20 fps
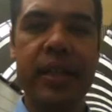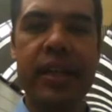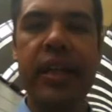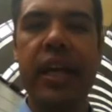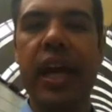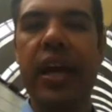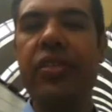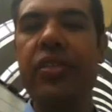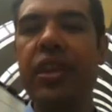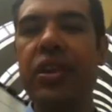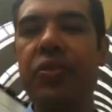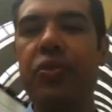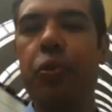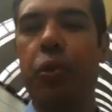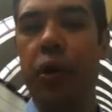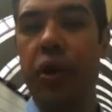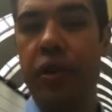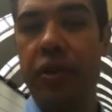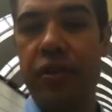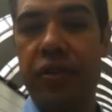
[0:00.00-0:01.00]
Okay, these
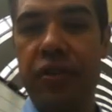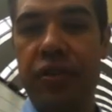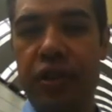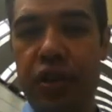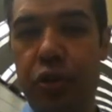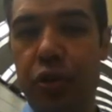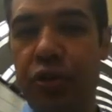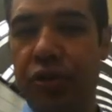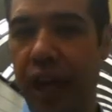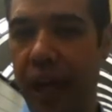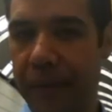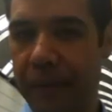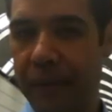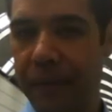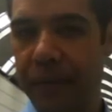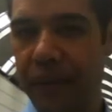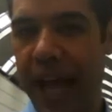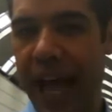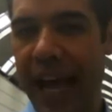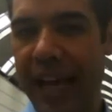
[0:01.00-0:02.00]
words use that
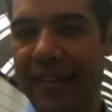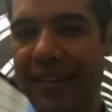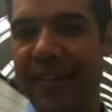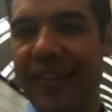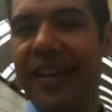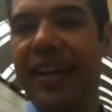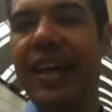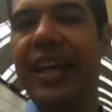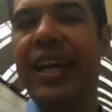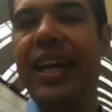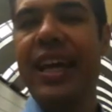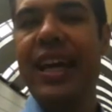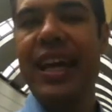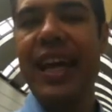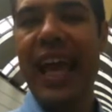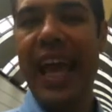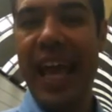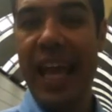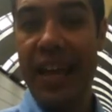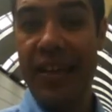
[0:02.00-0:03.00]
flat
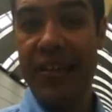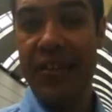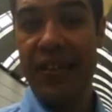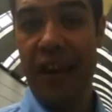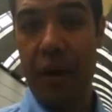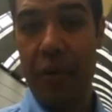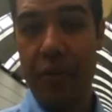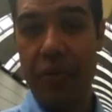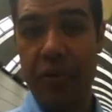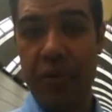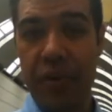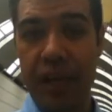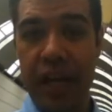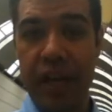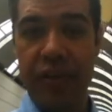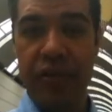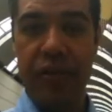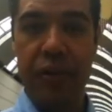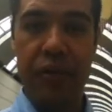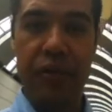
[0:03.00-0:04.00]
A sound,
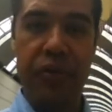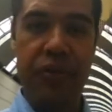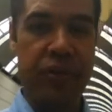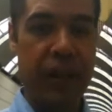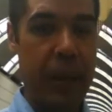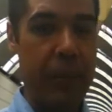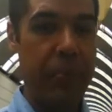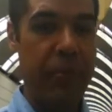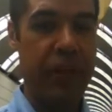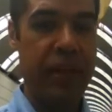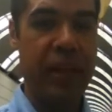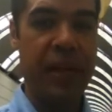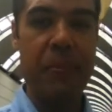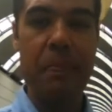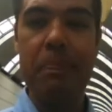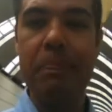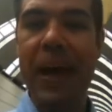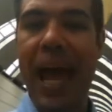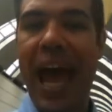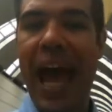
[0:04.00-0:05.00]
okay? So the same thing
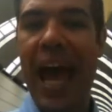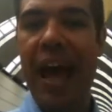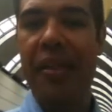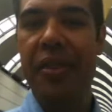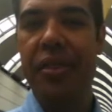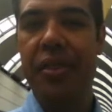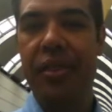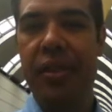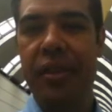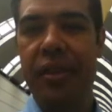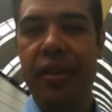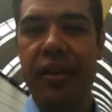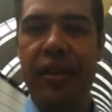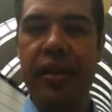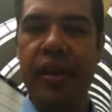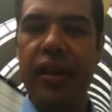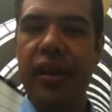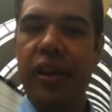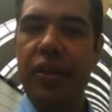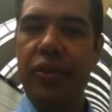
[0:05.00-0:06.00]
in bath.
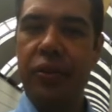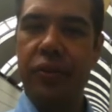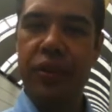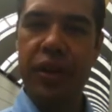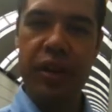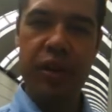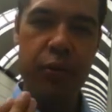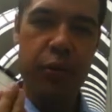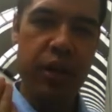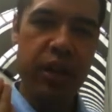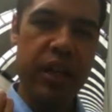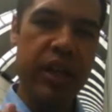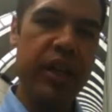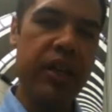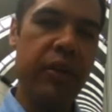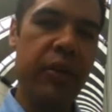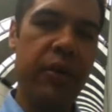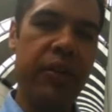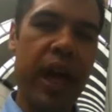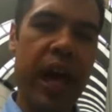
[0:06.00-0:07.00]
So if you can really
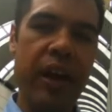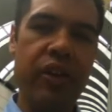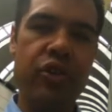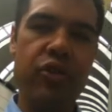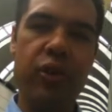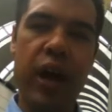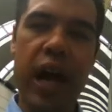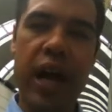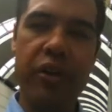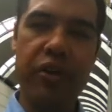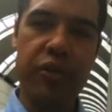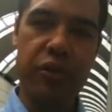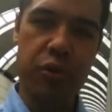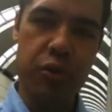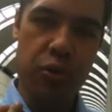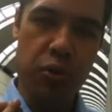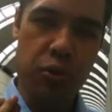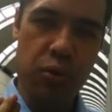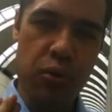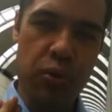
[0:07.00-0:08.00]
hear that, try
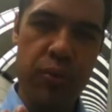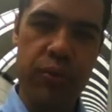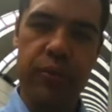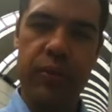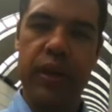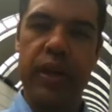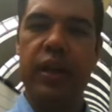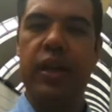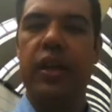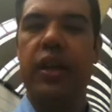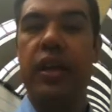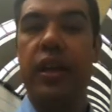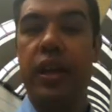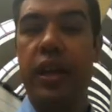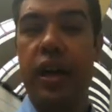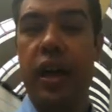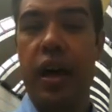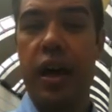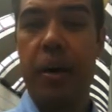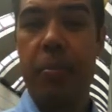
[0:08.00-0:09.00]
to
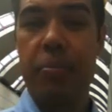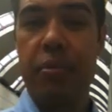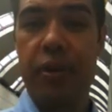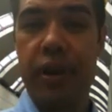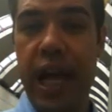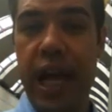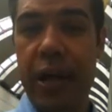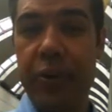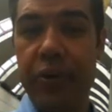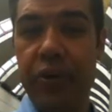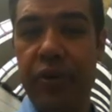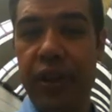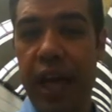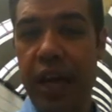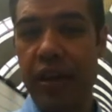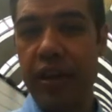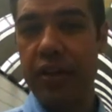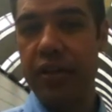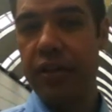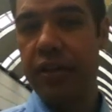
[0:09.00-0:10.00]
pronounce
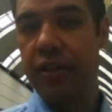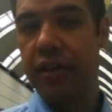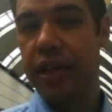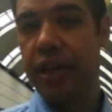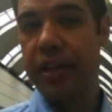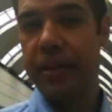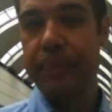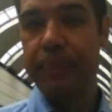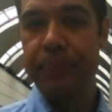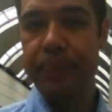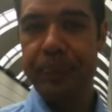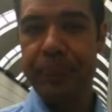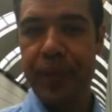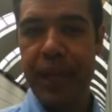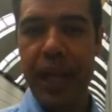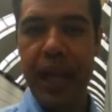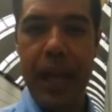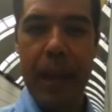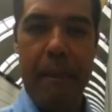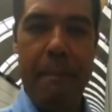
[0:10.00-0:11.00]
that clearly.
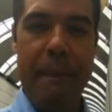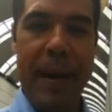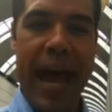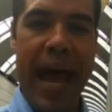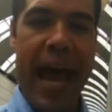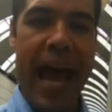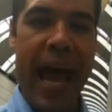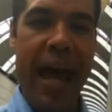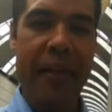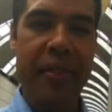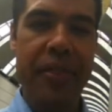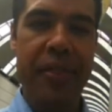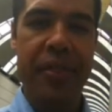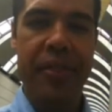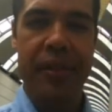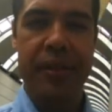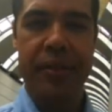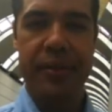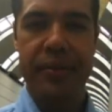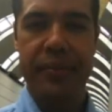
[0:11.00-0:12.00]

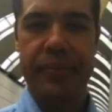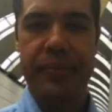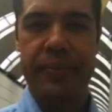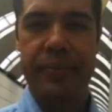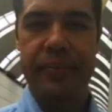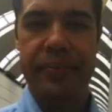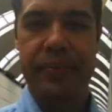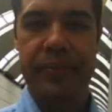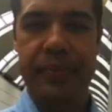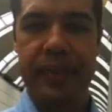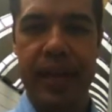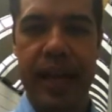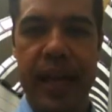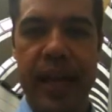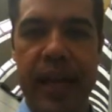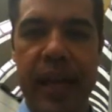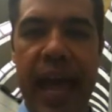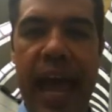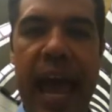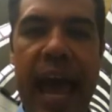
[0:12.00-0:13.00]
Bath, okay?